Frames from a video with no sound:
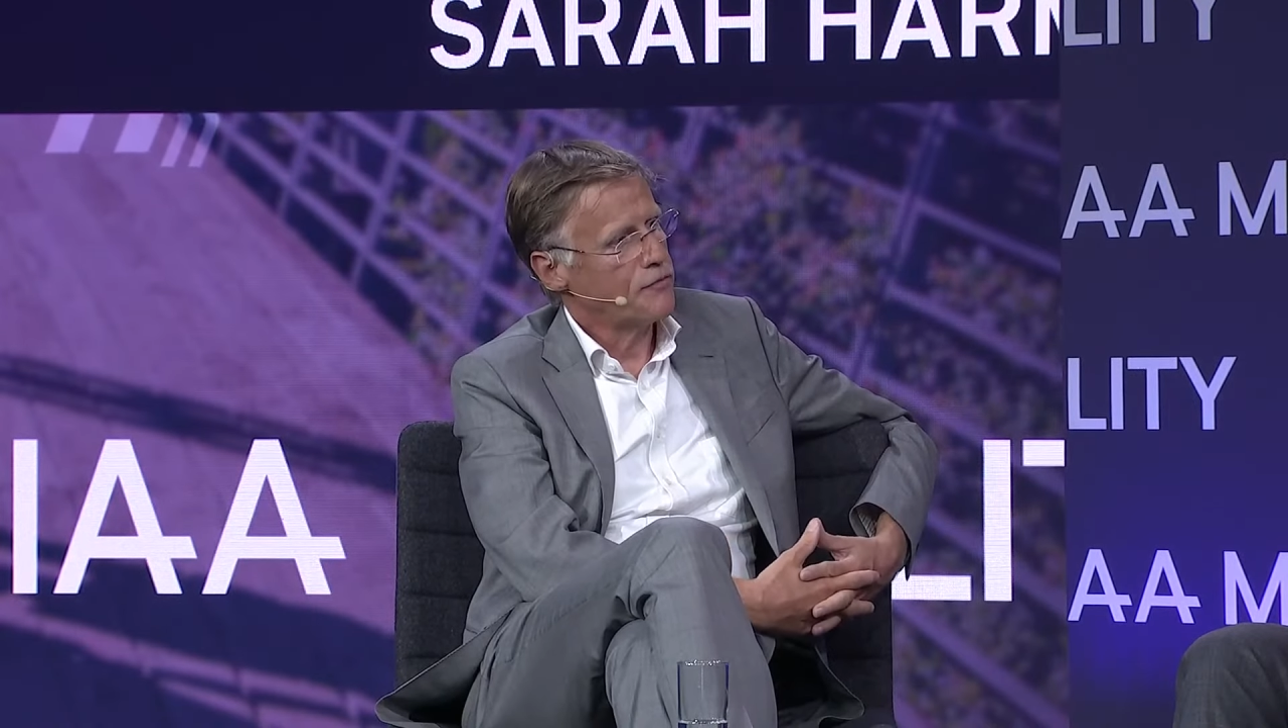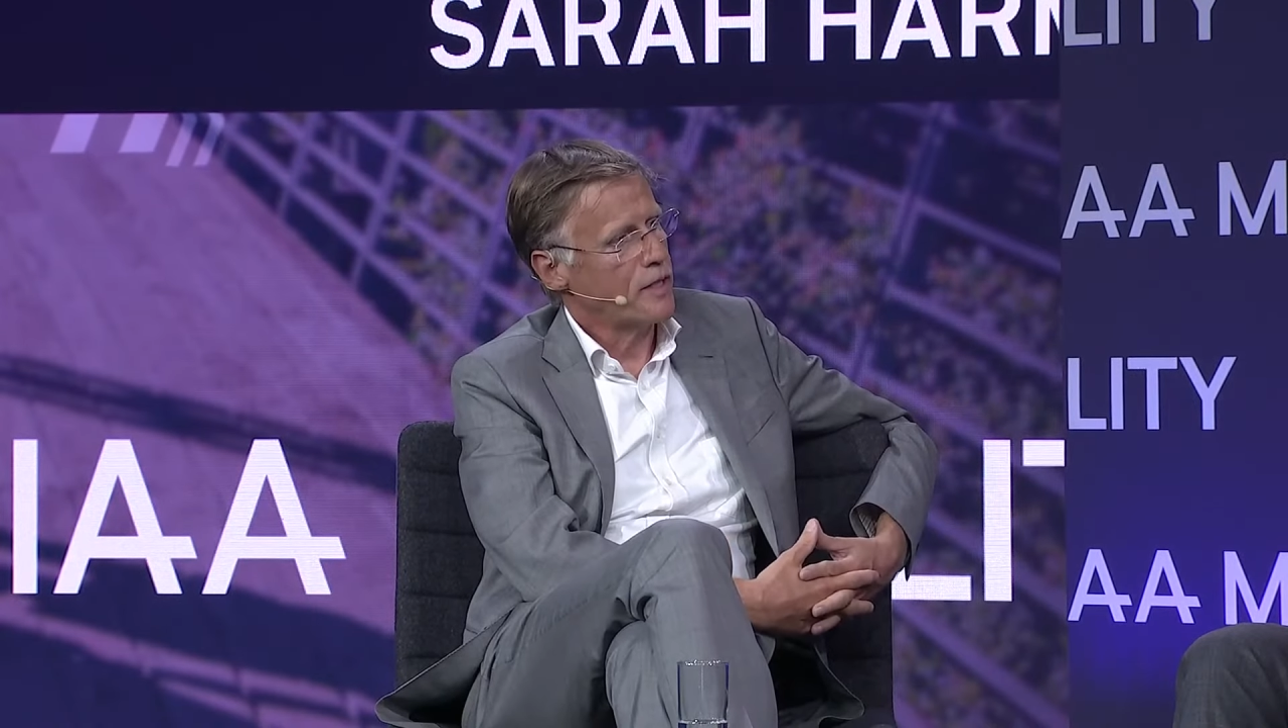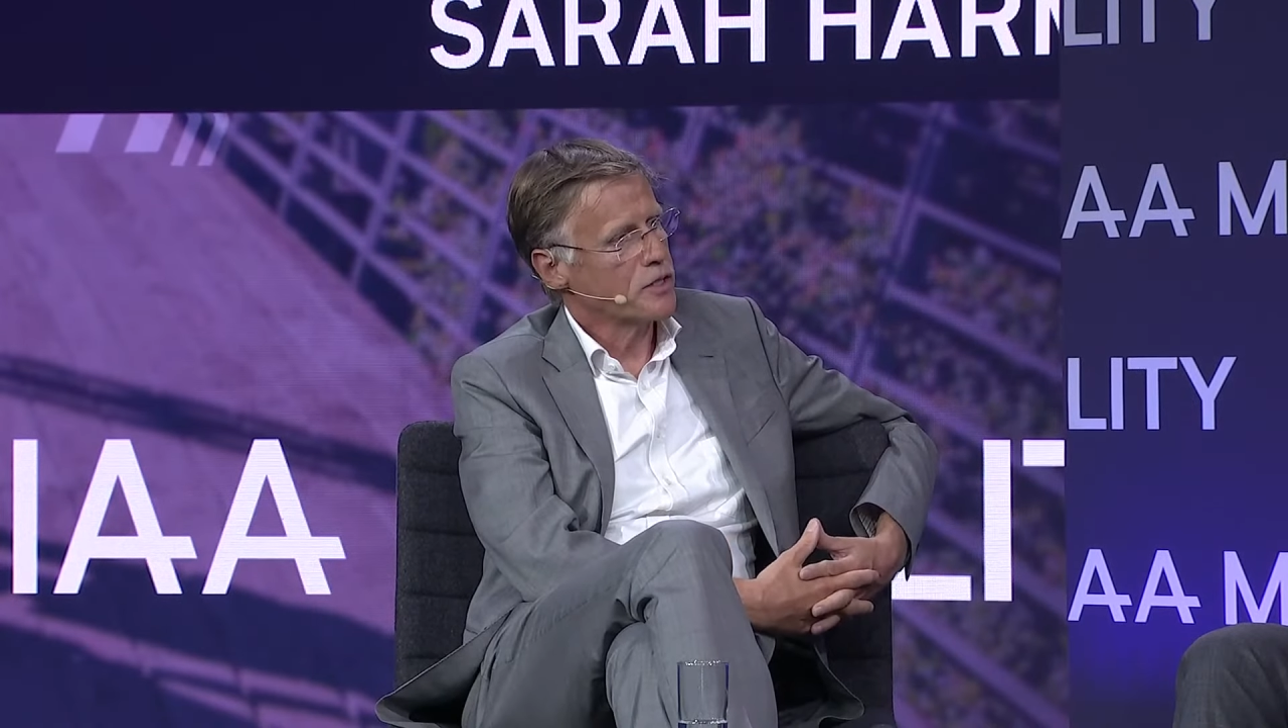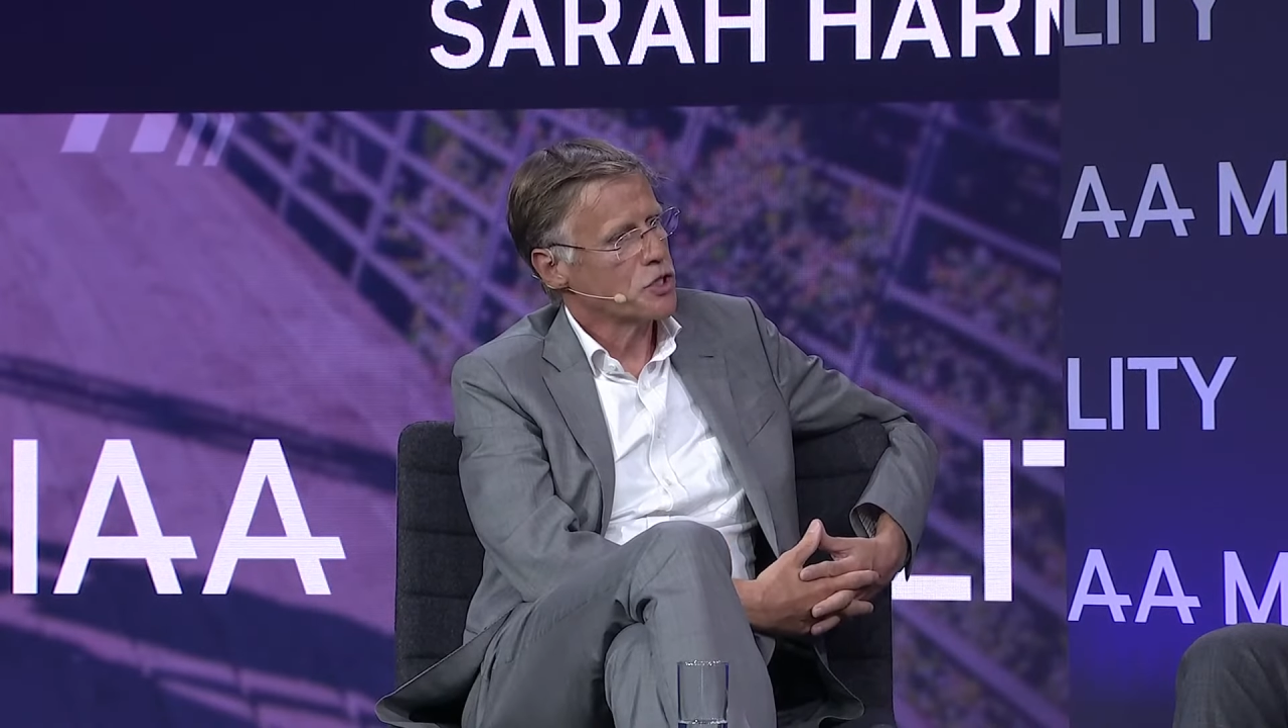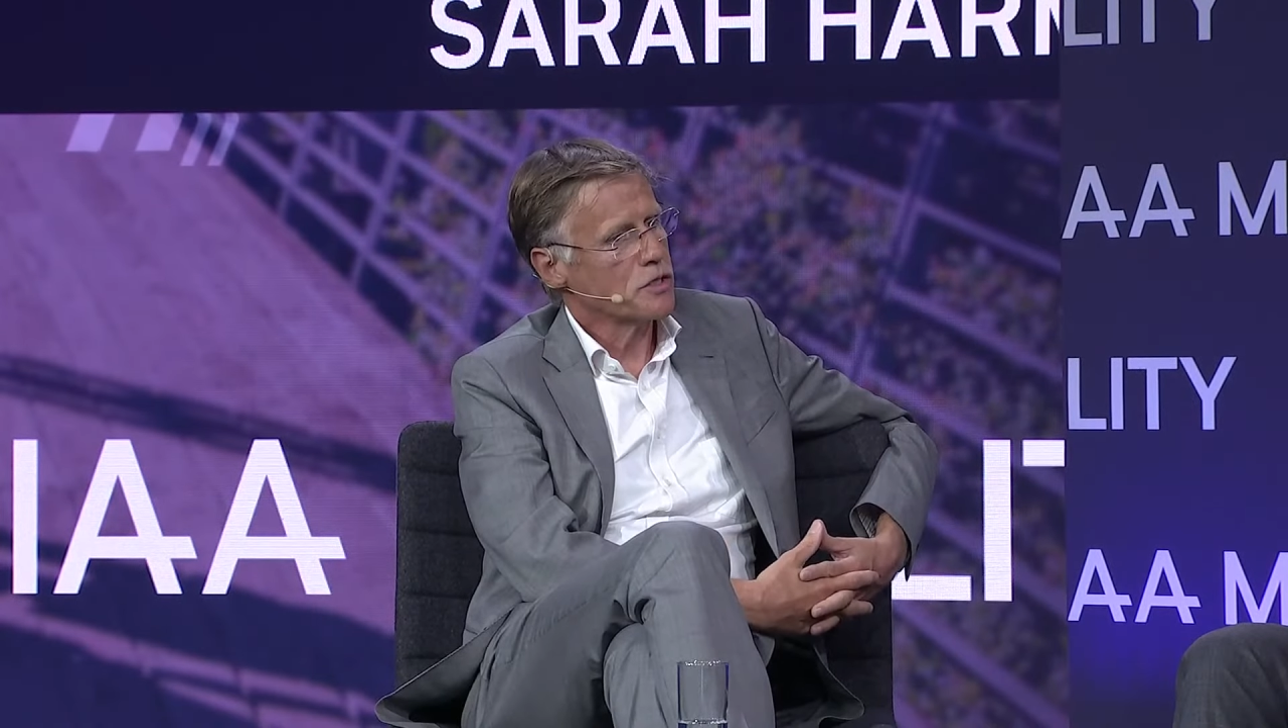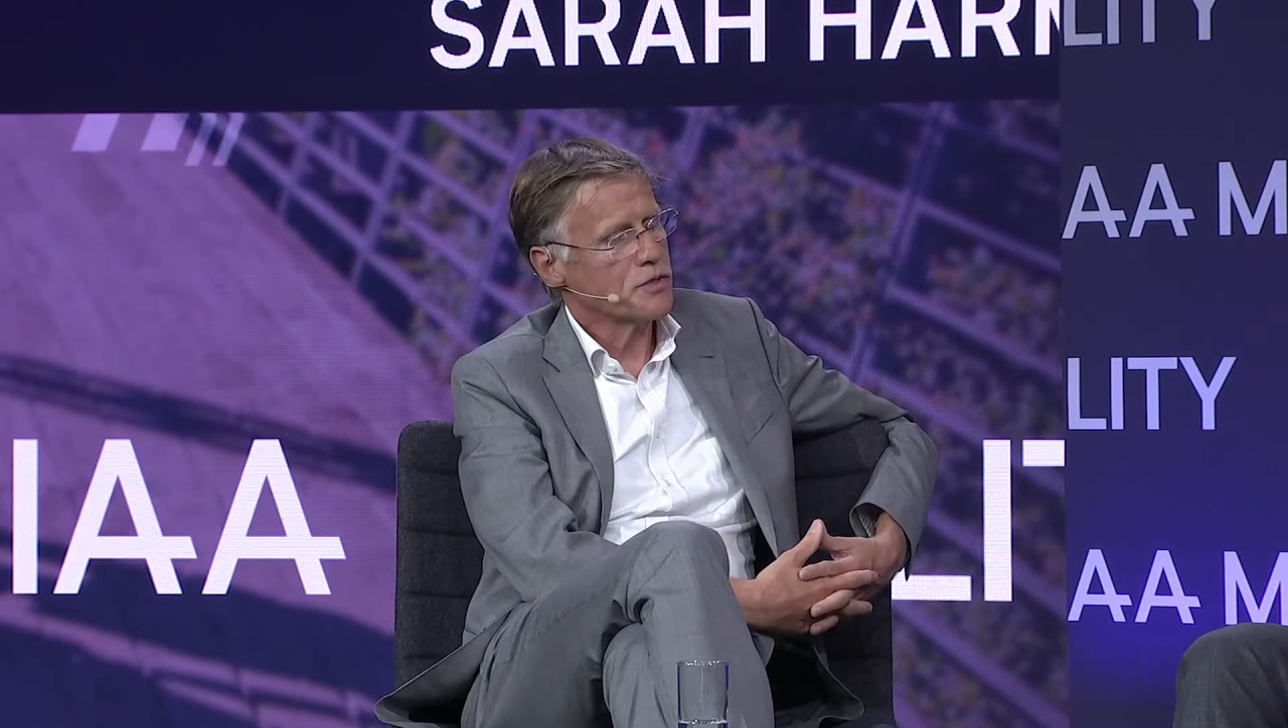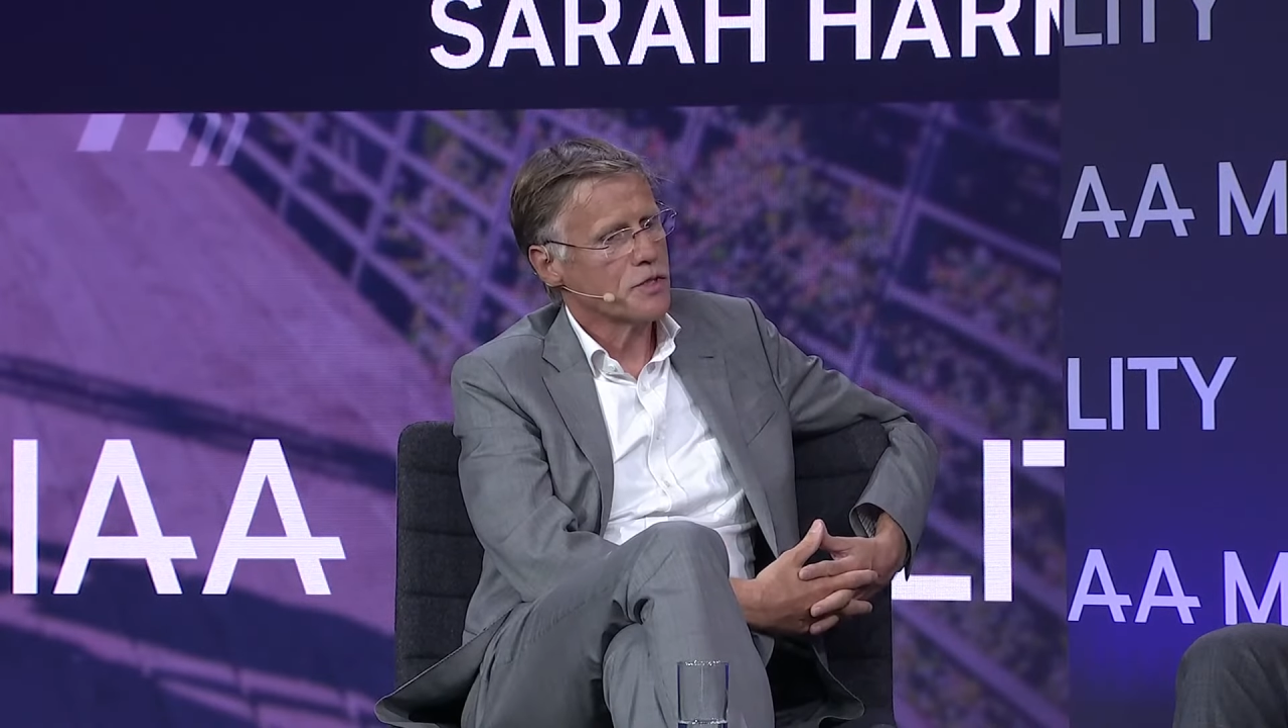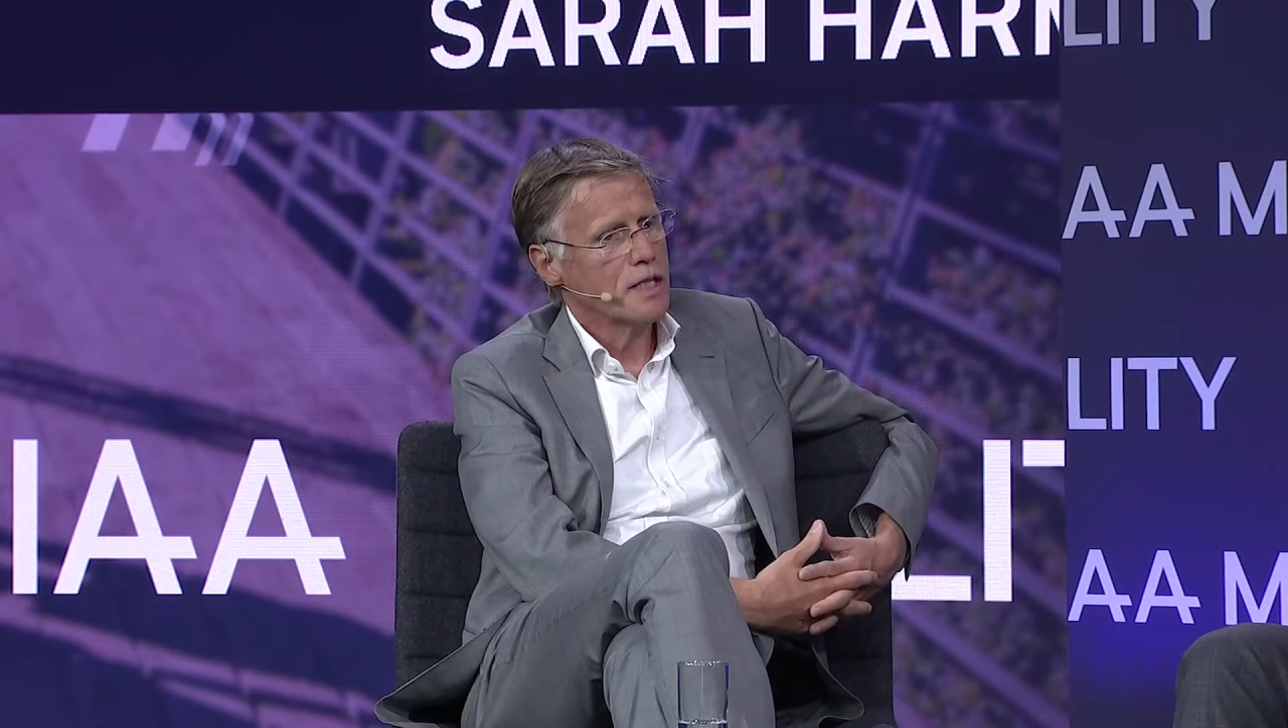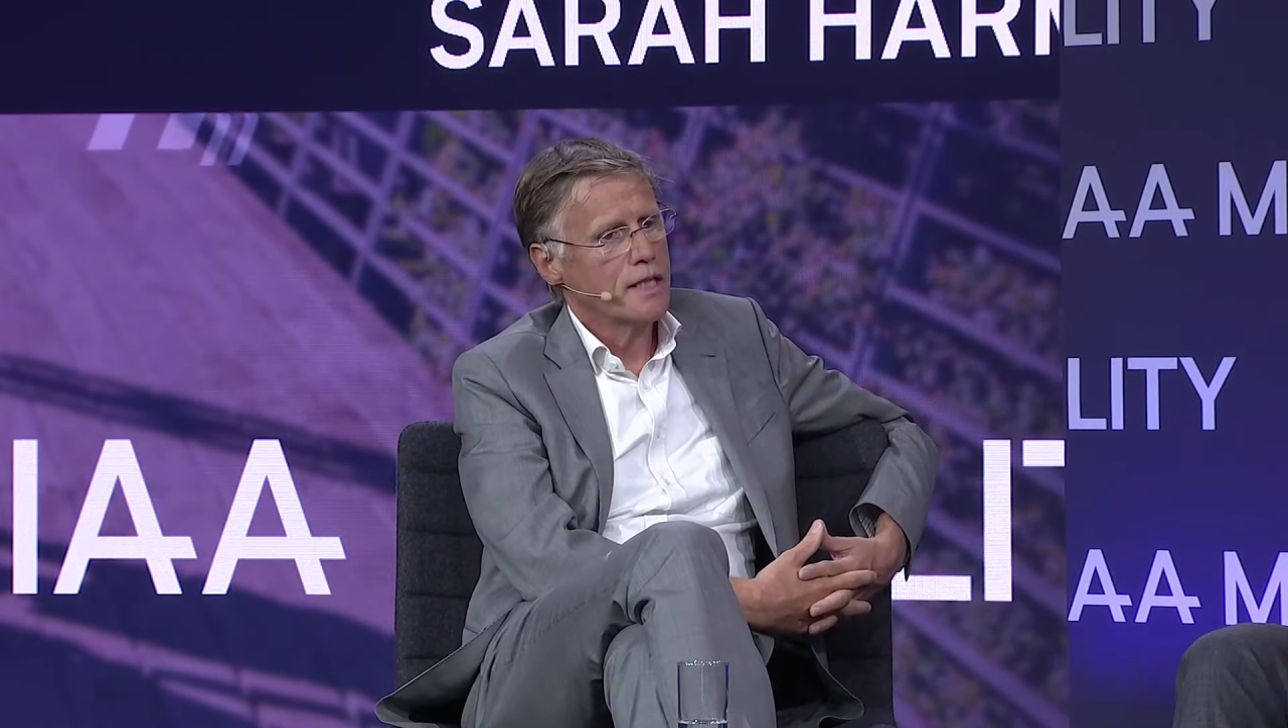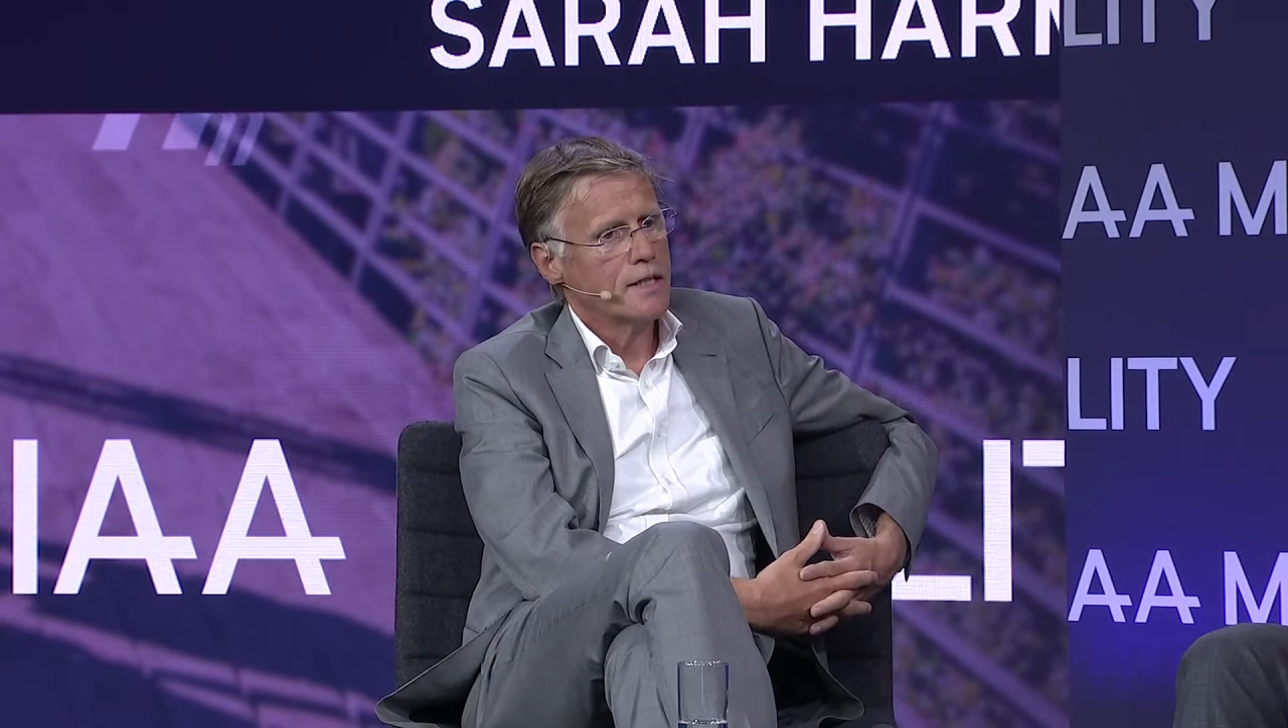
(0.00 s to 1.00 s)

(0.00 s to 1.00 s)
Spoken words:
functions.